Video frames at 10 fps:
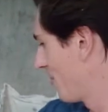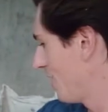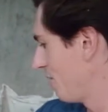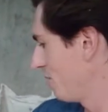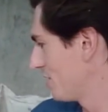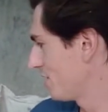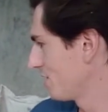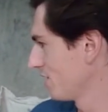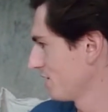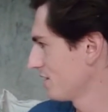every
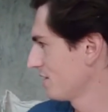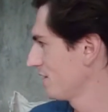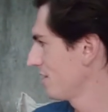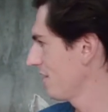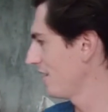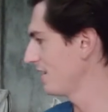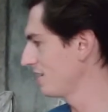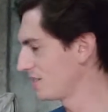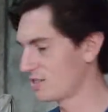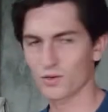material
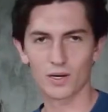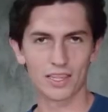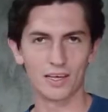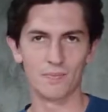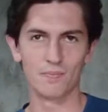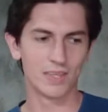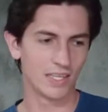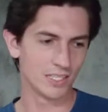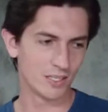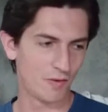and sorting them
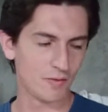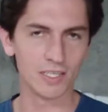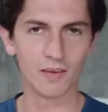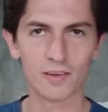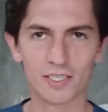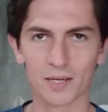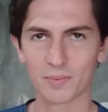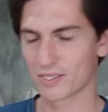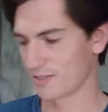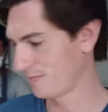into 15 different types.